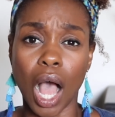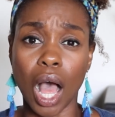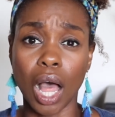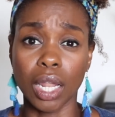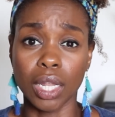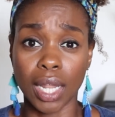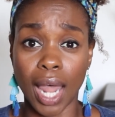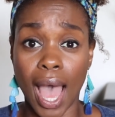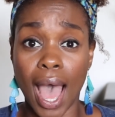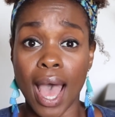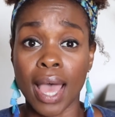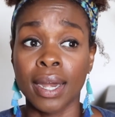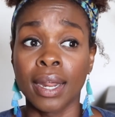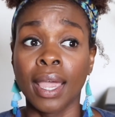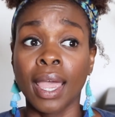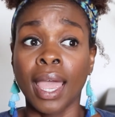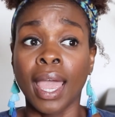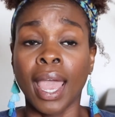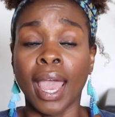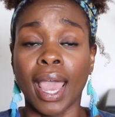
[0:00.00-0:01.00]
a lot.
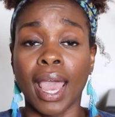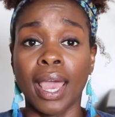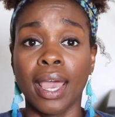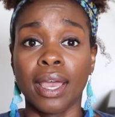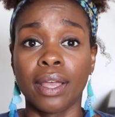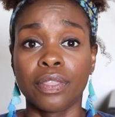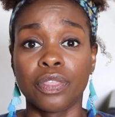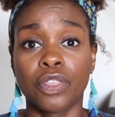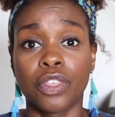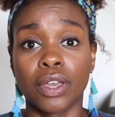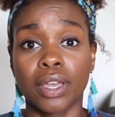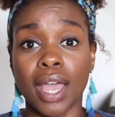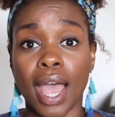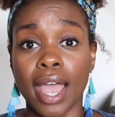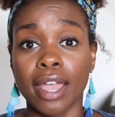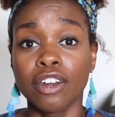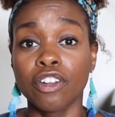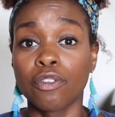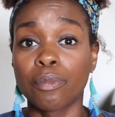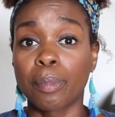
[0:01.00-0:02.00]
And the
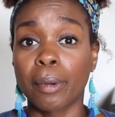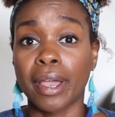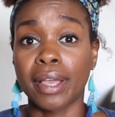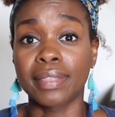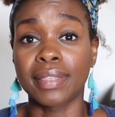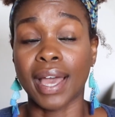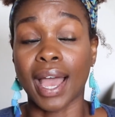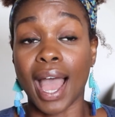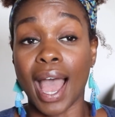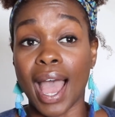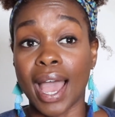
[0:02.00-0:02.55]
kind of bread that